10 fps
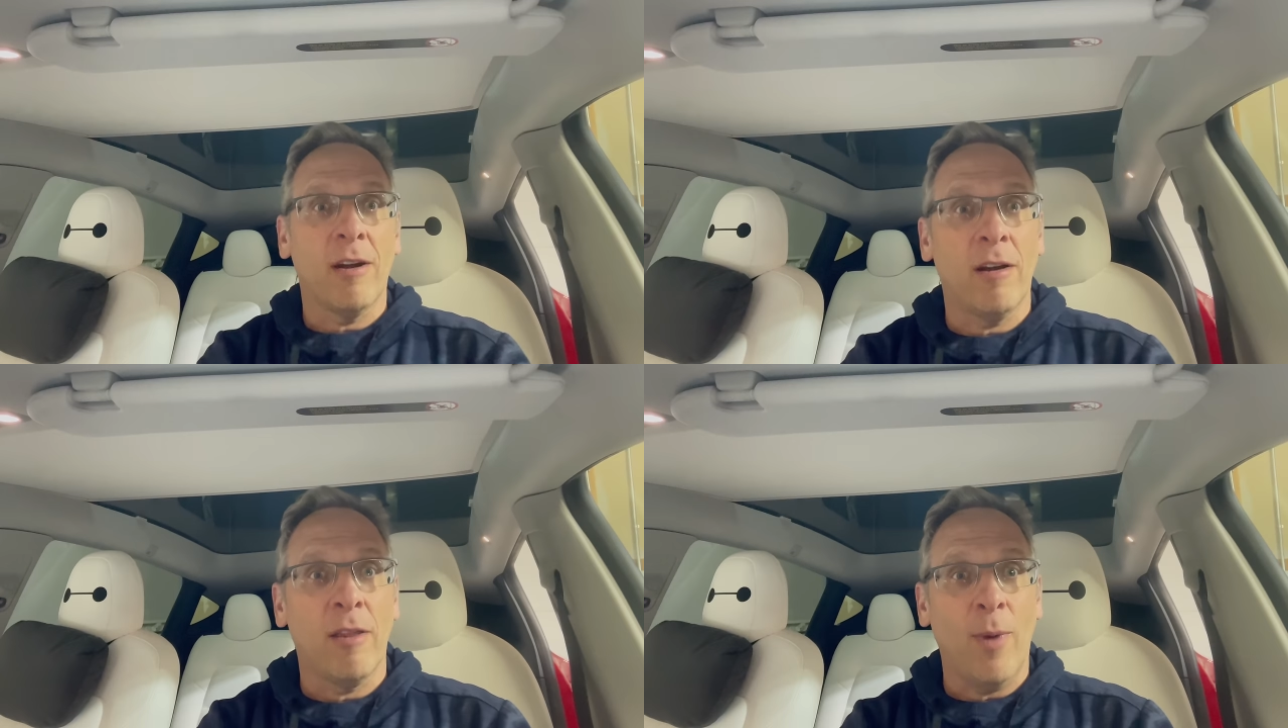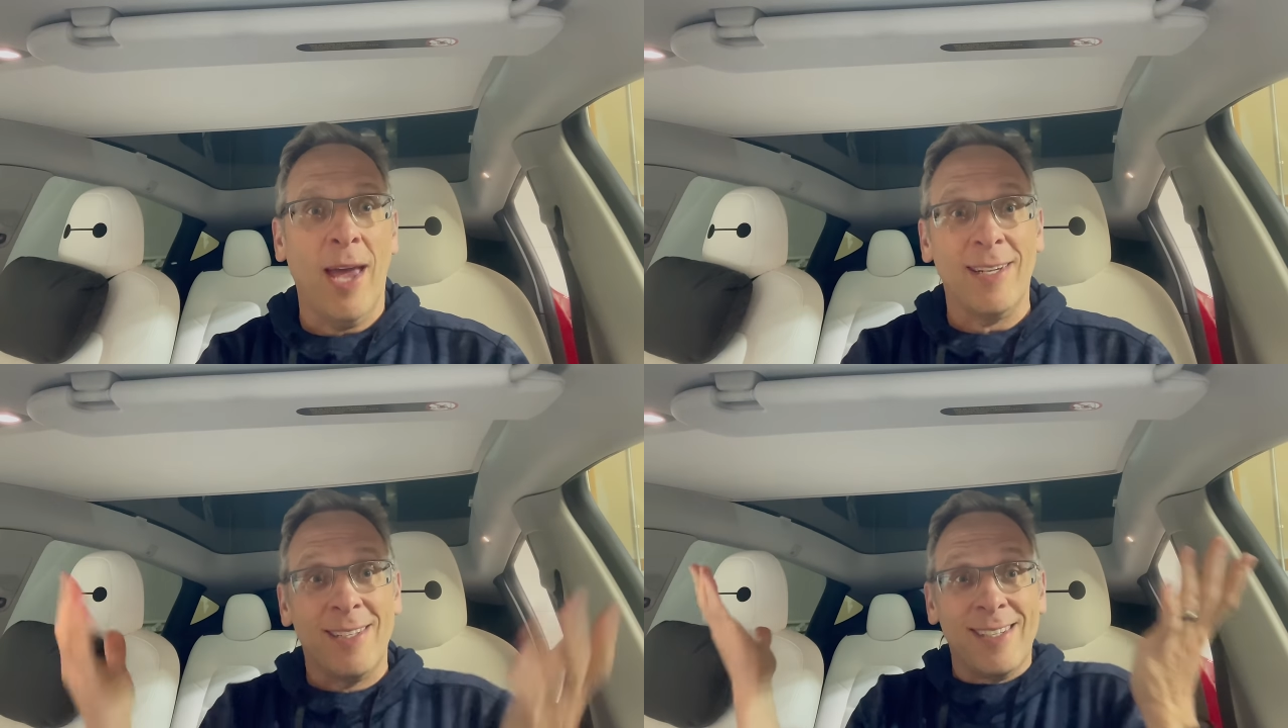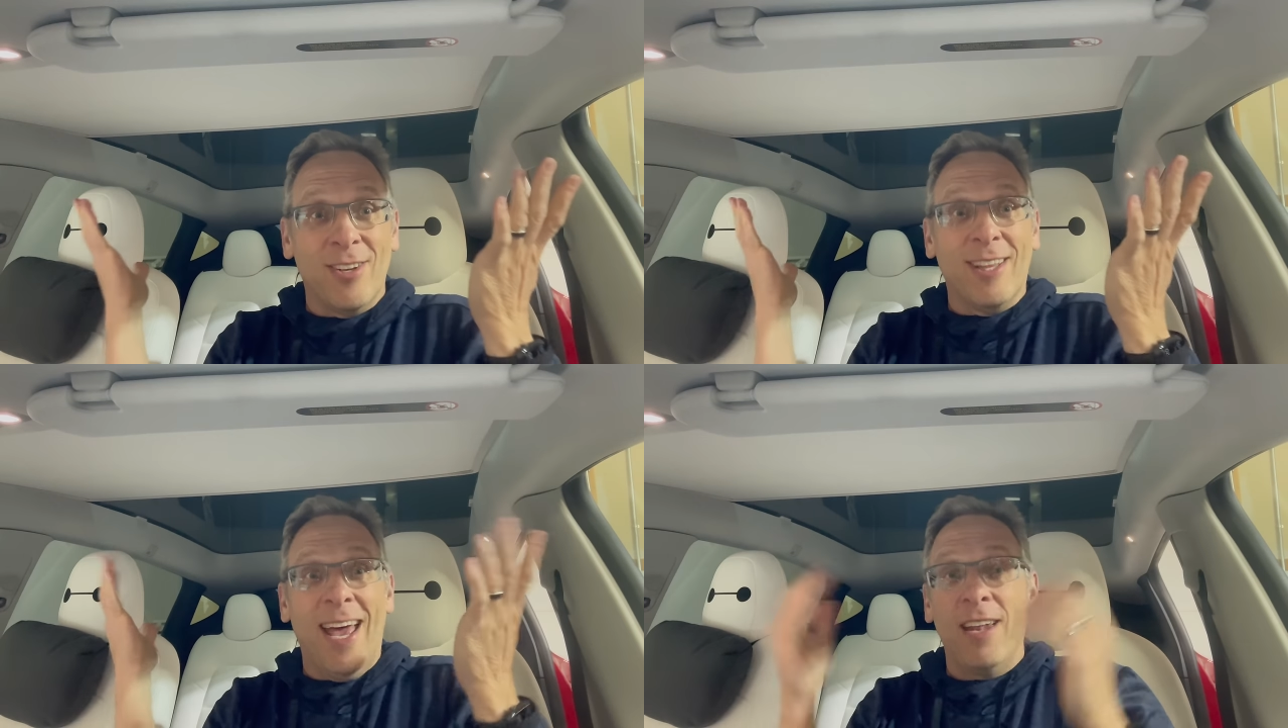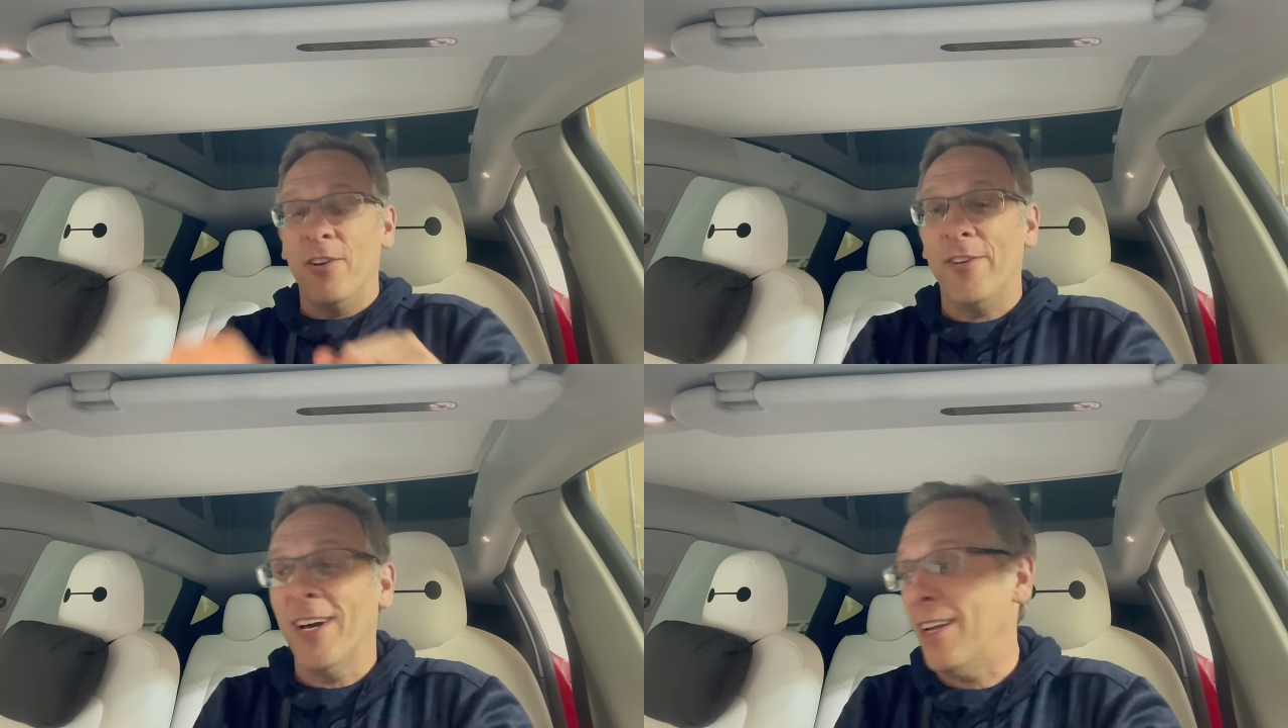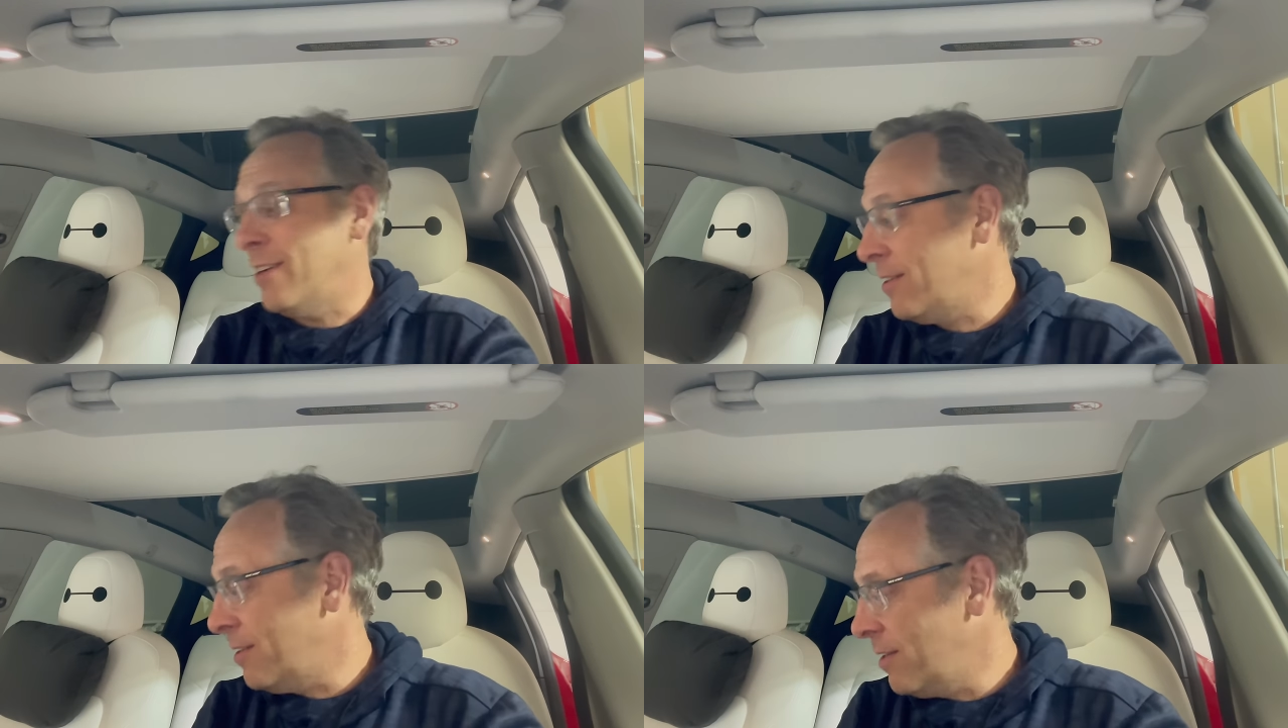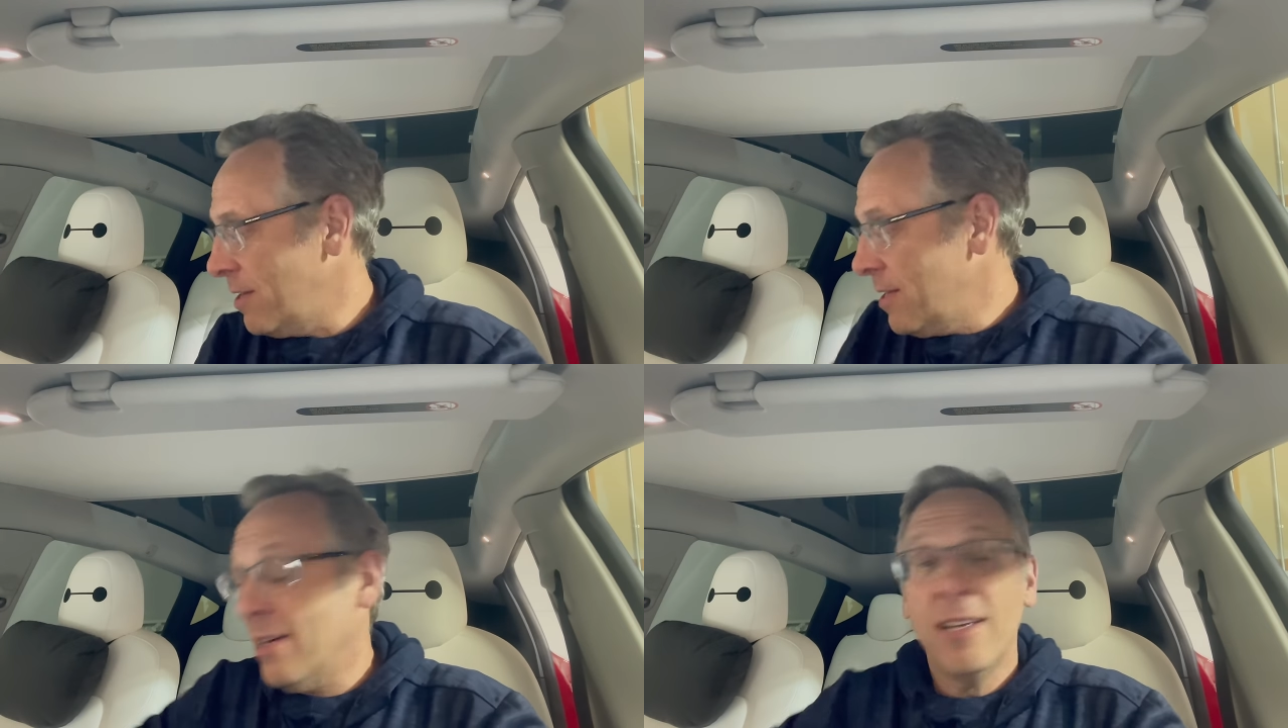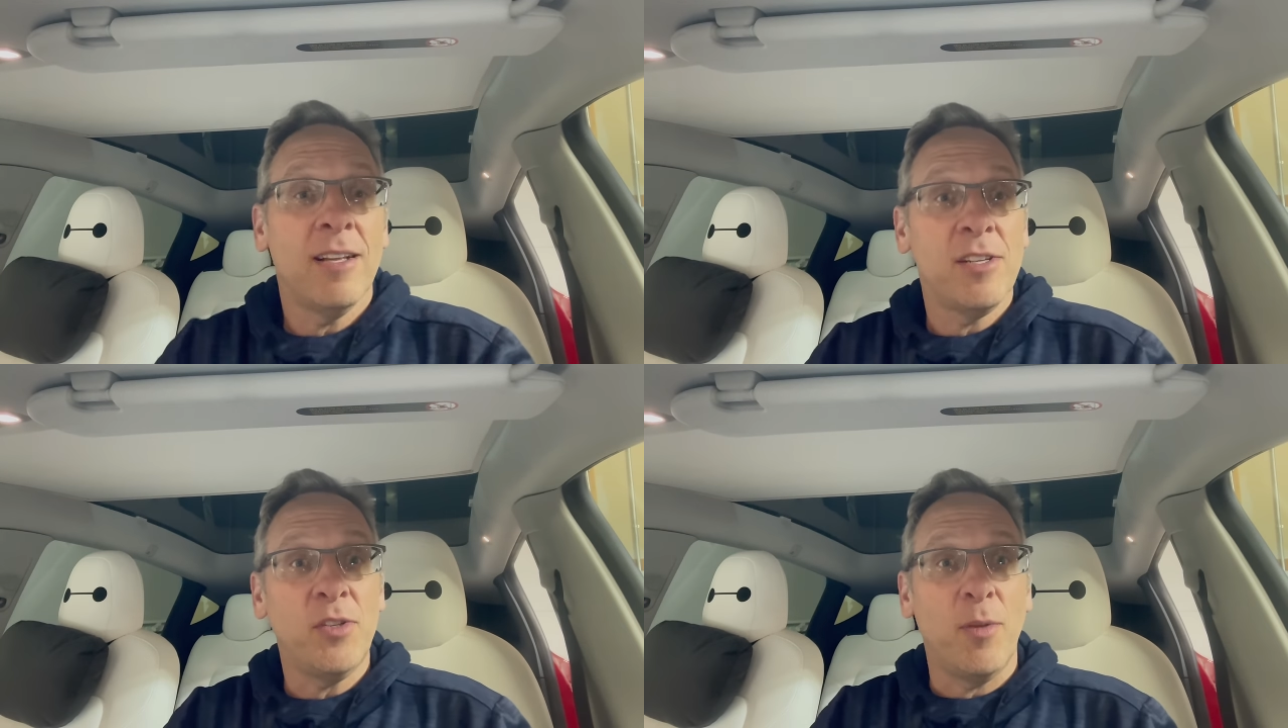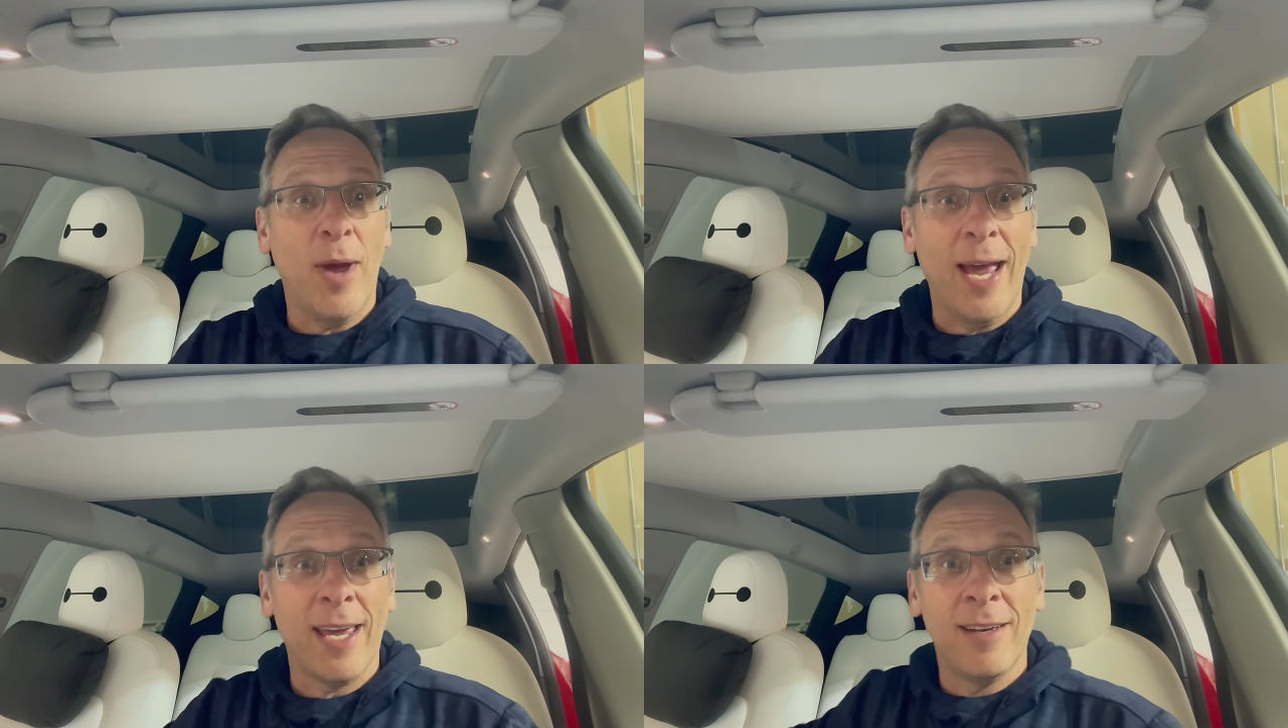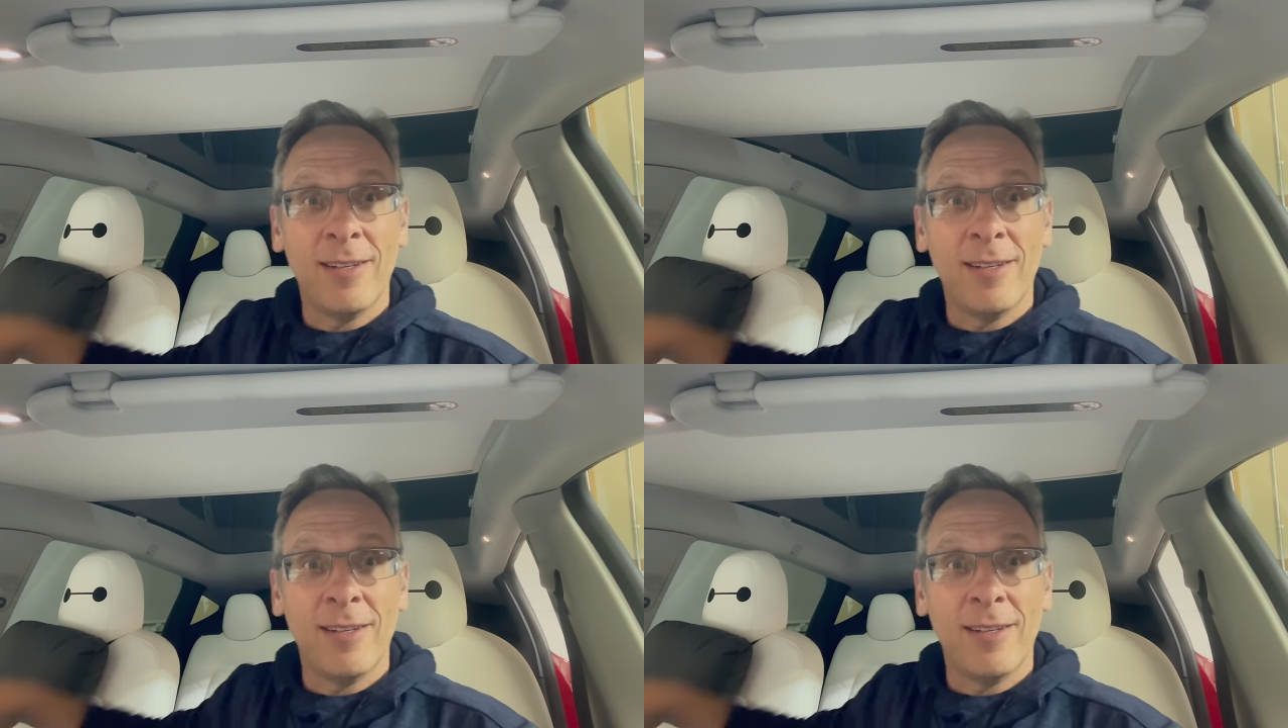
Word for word: onto the magnets. Look at that, you're done. Let's do the back.